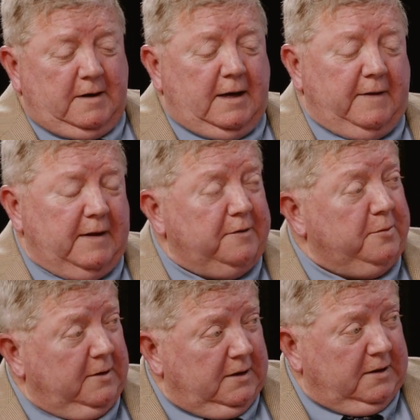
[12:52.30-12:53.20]
And that's
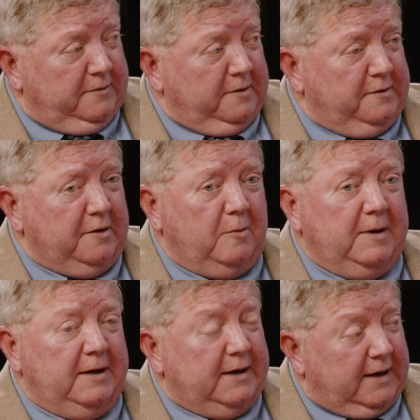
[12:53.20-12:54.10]
where he lived. And so when
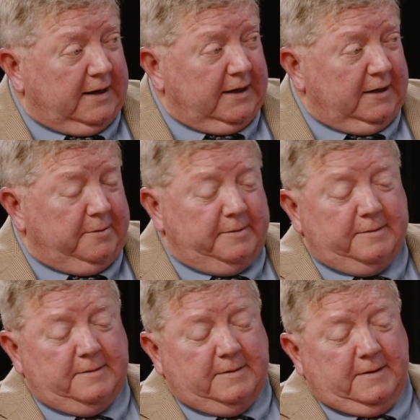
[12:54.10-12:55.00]
he died,
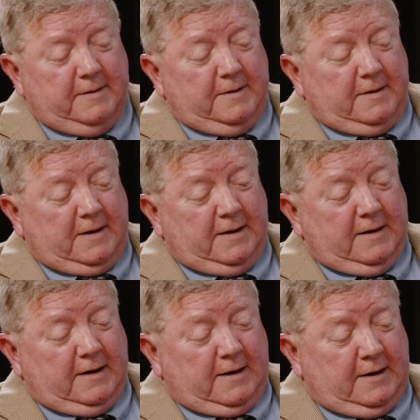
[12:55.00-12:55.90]

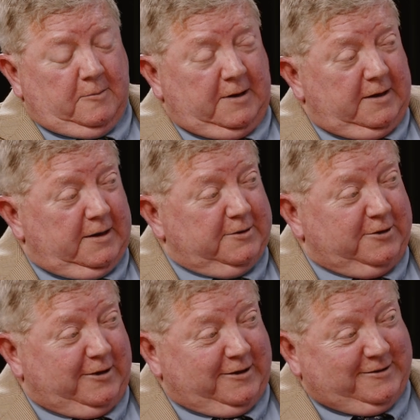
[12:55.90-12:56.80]
I went and
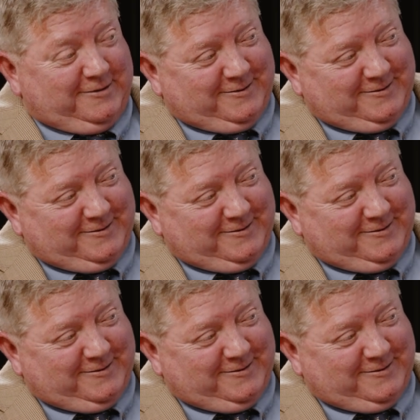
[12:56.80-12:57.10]
talked.